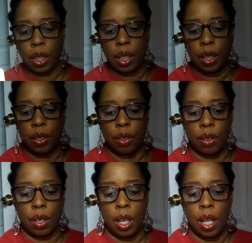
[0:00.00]
here.
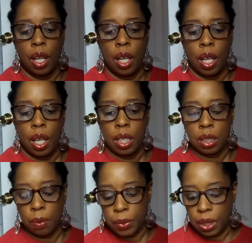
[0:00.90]

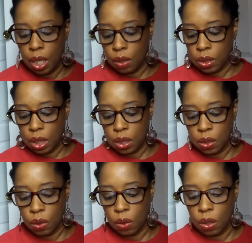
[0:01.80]
Something else I
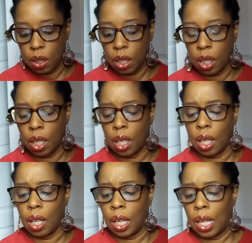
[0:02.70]
saw,
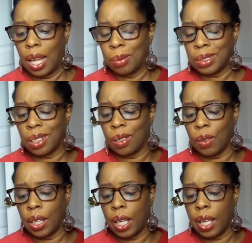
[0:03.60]
I was like,
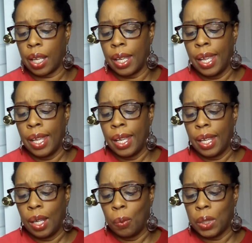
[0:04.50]
okay,
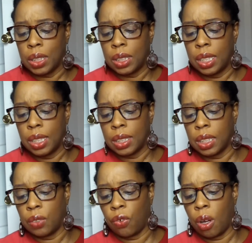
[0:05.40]
what is this?
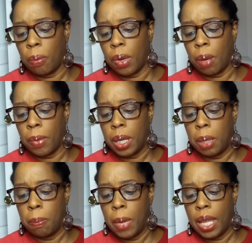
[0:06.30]
It's from um,
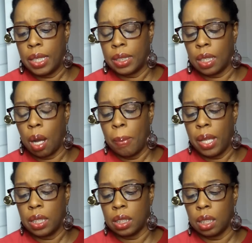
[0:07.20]
Amazing
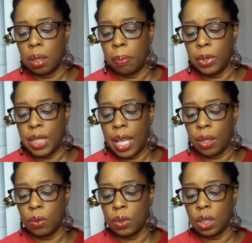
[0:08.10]
Amazing
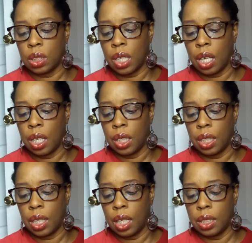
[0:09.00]
Botanicals. It's their
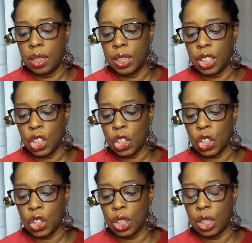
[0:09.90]
honeycomb
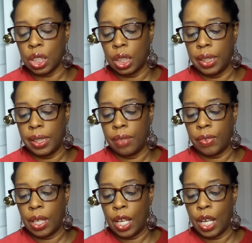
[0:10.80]
dish. It's a
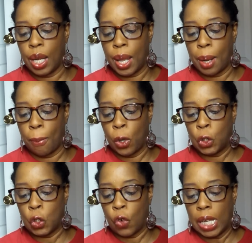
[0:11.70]
leave-in and a
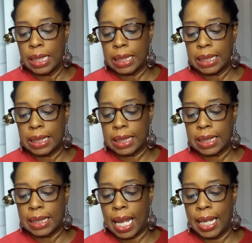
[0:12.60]
moisturizing
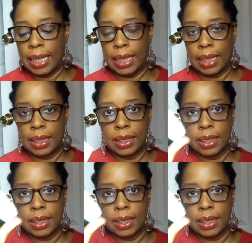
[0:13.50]
styler.